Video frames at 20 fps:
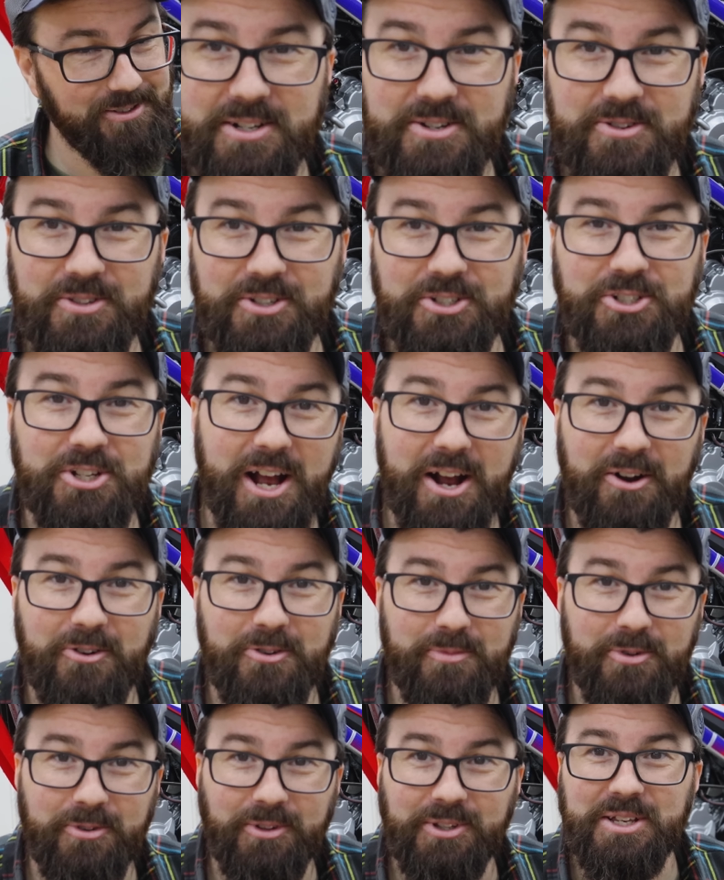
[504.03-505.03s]
I knew the shock
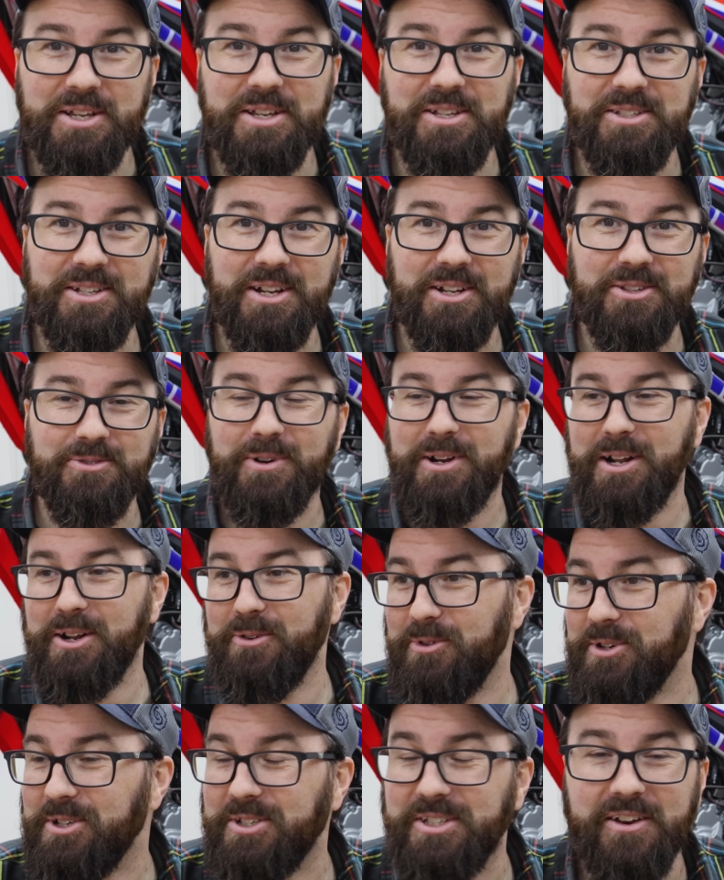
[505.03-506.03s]
would be really easy. That's why I kind
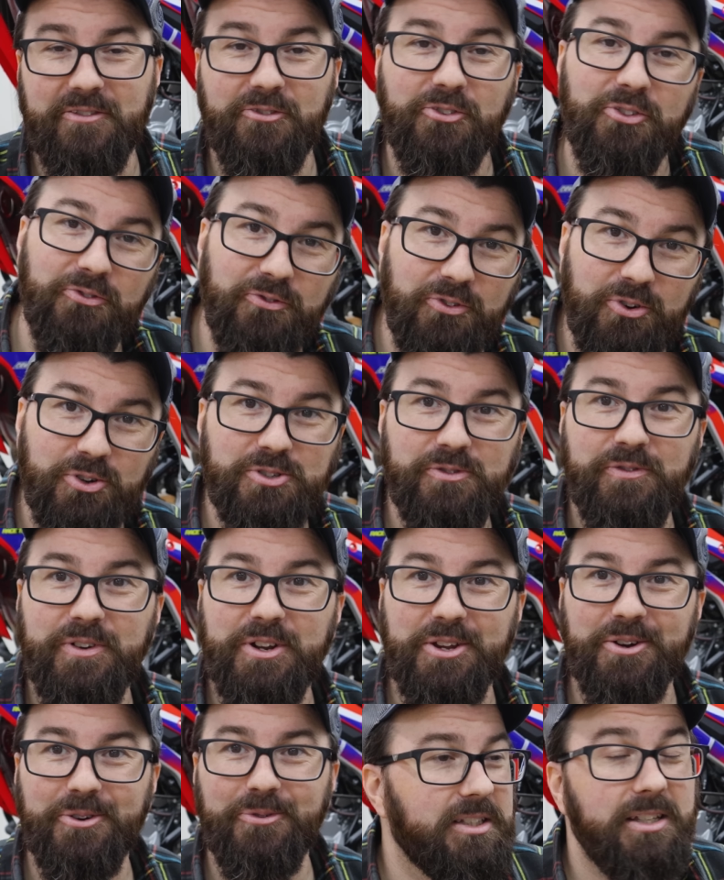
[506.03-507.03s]
of wanted to save it for the first
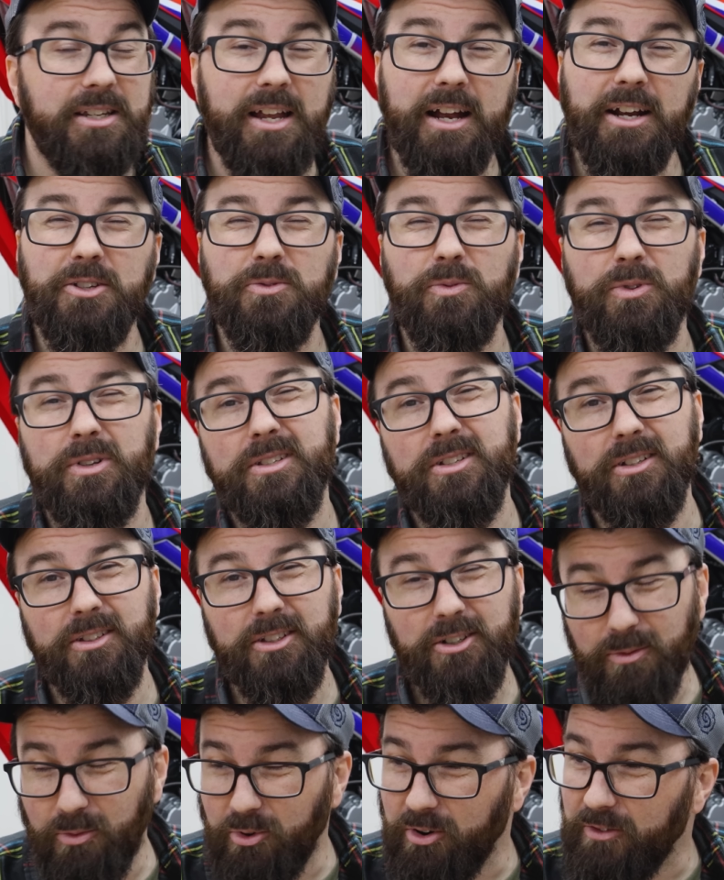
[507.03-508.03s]
video, because the next one's a
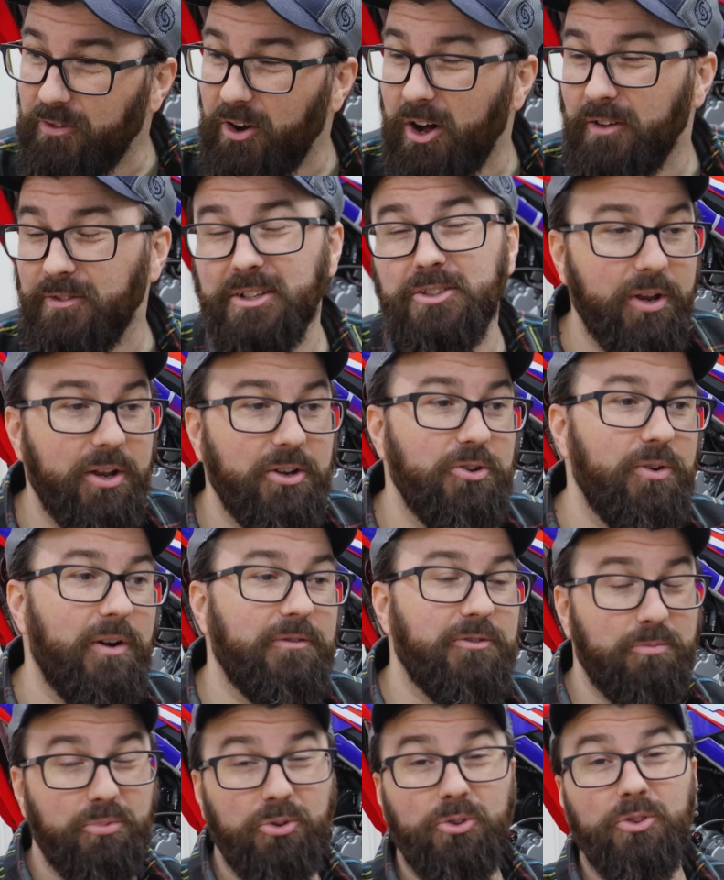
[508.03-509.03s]
little more involved. We do
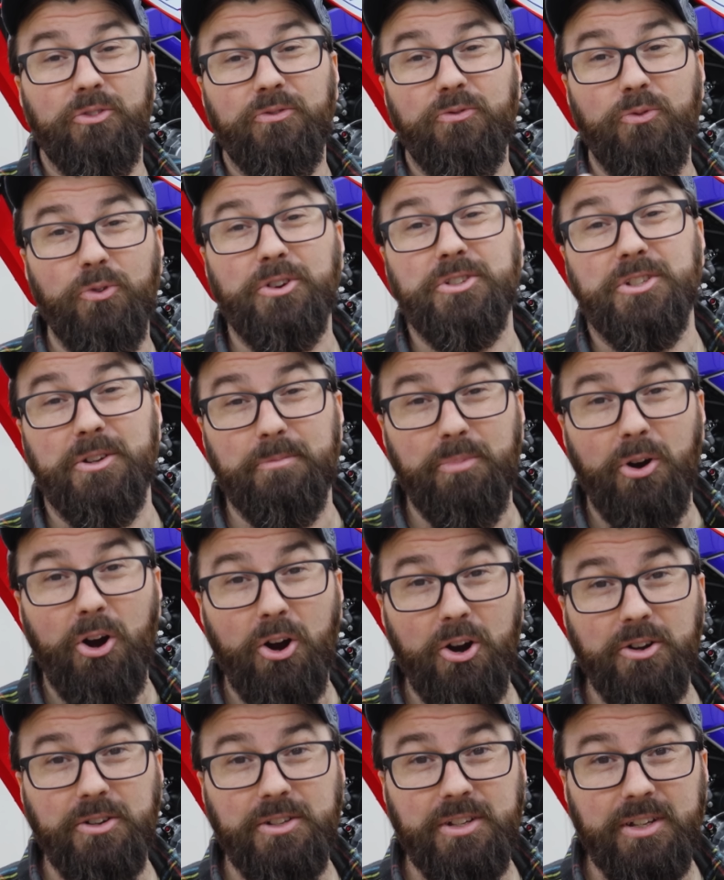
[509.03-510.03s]
have to pull the forks
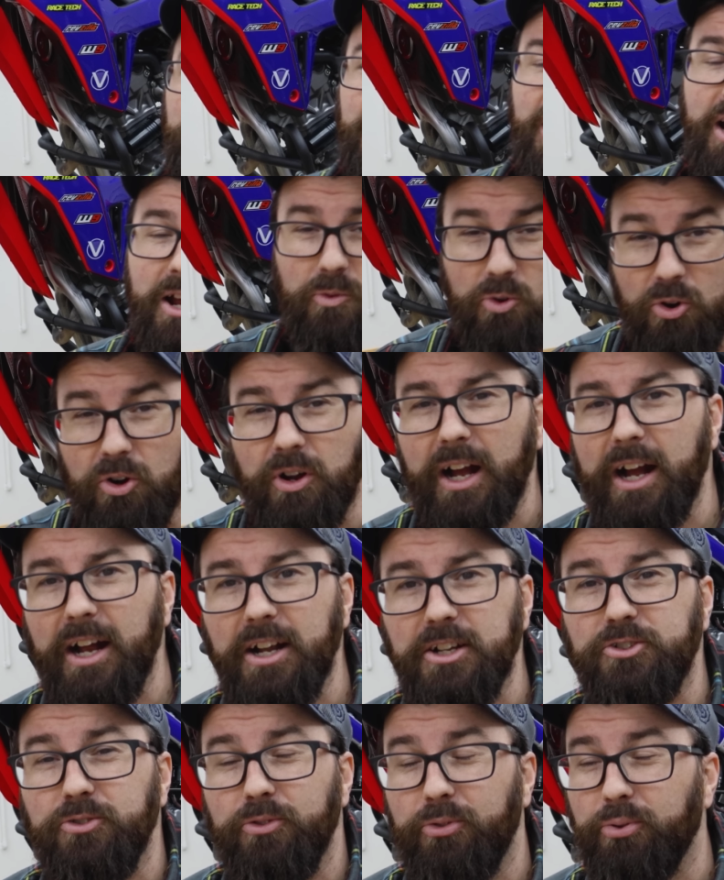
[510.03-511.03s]
apart, but I will
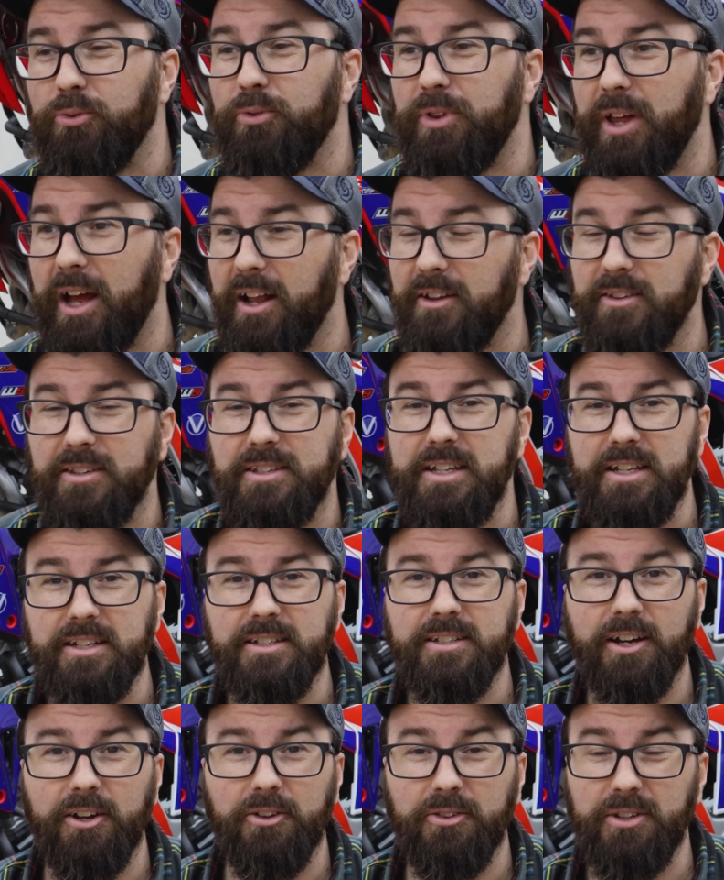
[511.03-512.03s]
guide you through that
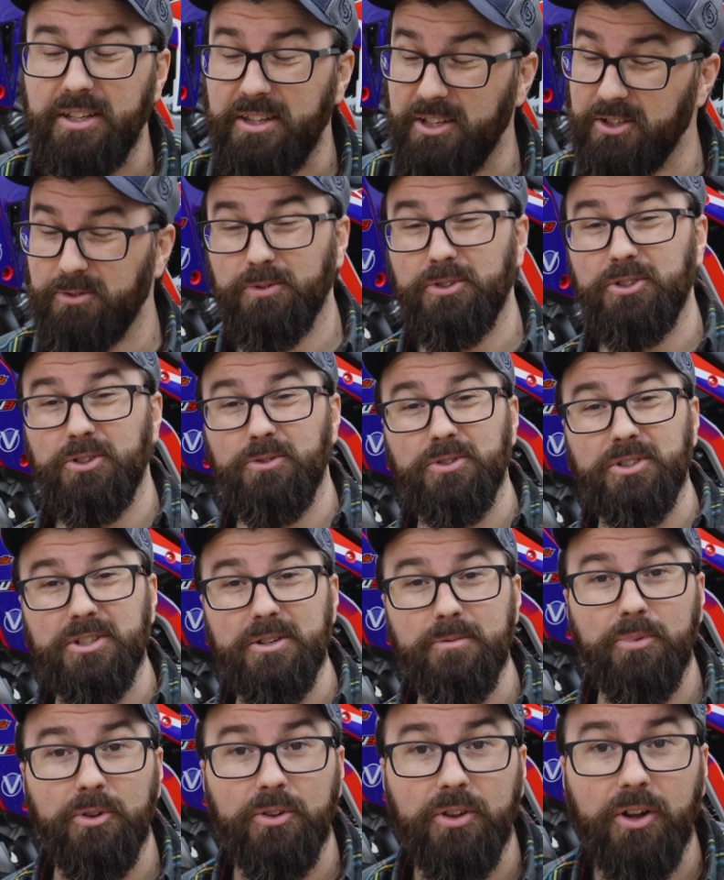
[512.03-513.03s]
detailedly. This was so
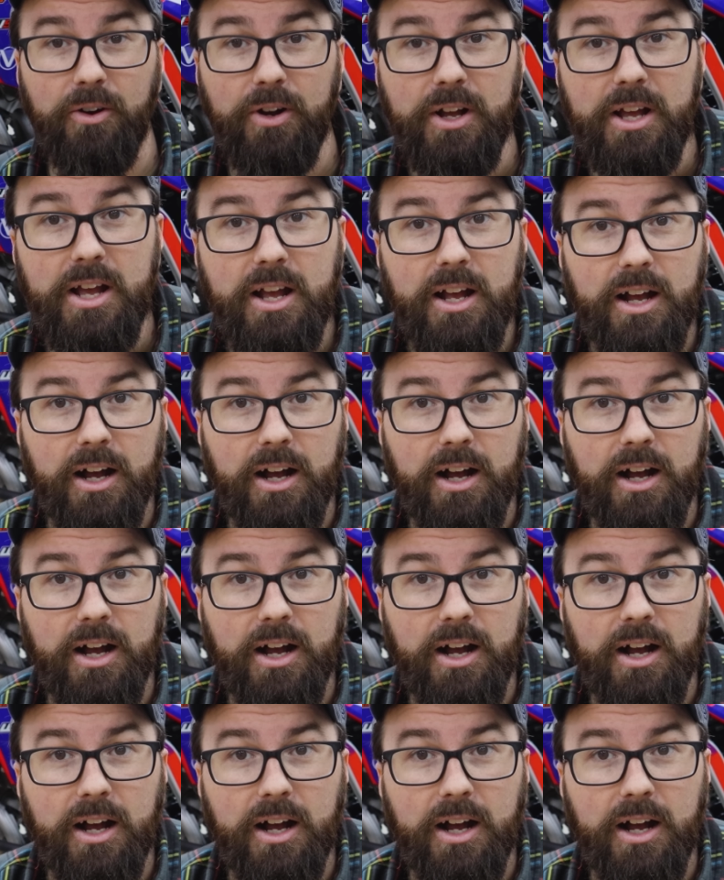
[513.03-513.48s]
simple though.